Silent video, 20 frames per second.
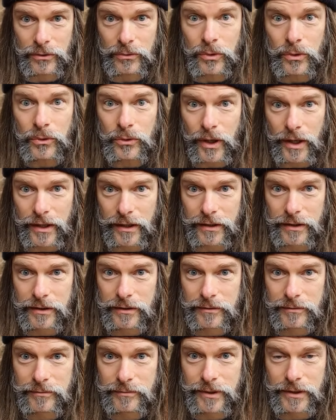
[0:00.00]
wu-wei
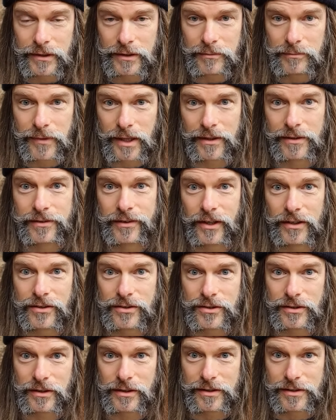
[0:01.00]
being
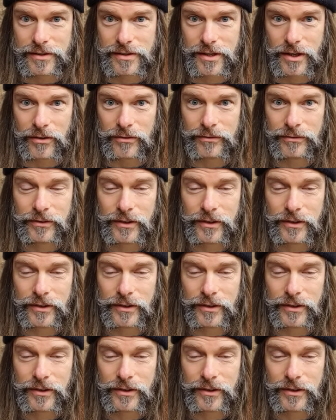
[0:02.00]
meditation itself.